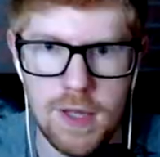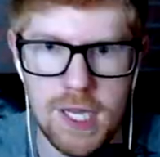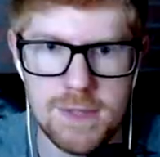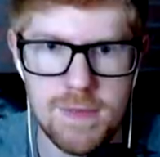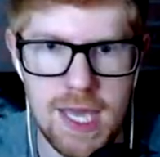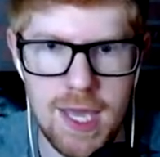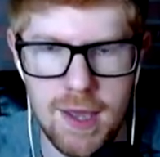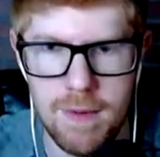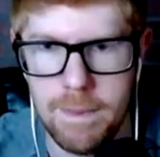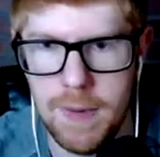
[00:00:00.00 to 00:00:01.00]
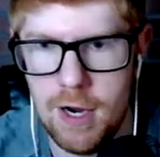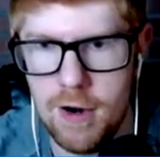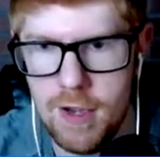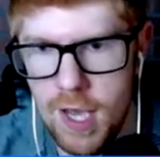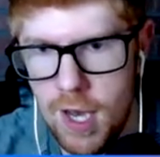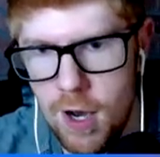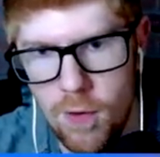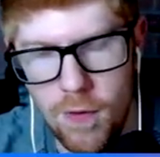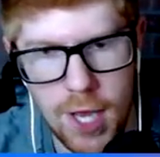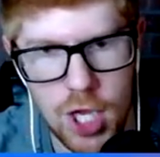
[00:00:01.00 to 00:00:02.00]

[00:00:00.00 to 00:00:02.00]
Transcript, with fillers: It's me, Mario,